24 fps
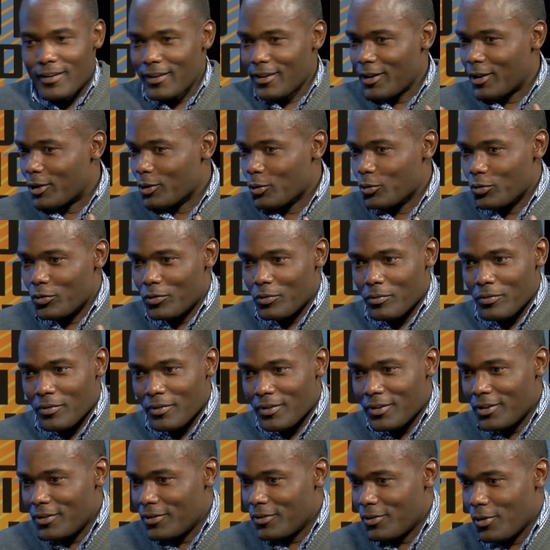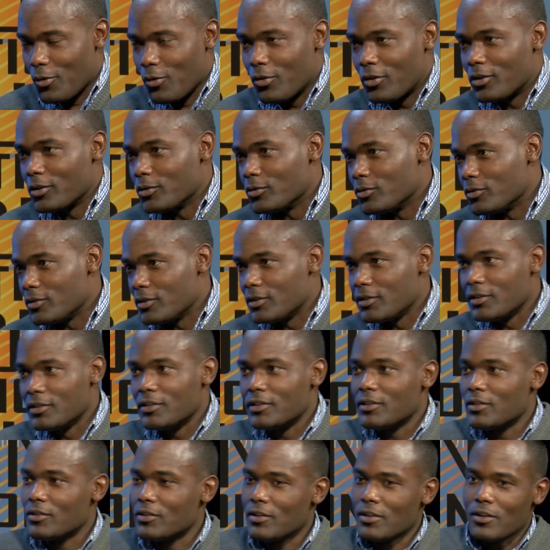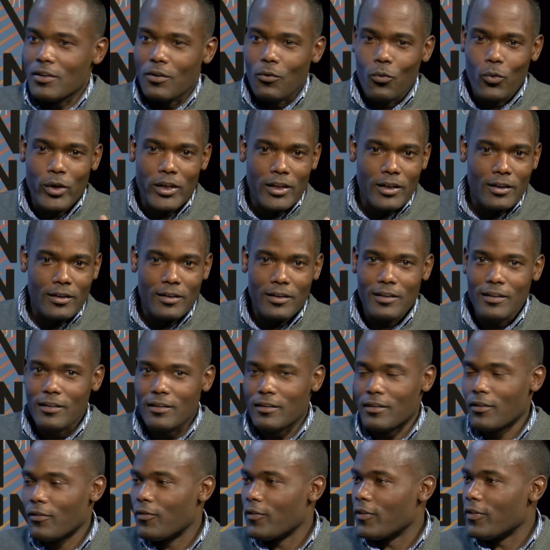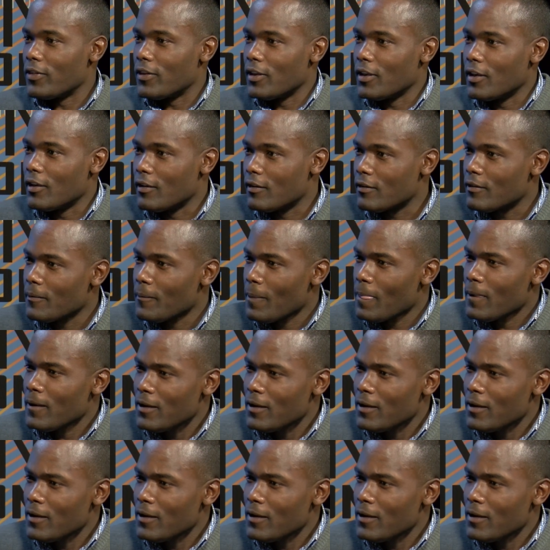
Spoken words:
Gluten, no gluten, wheat, different things.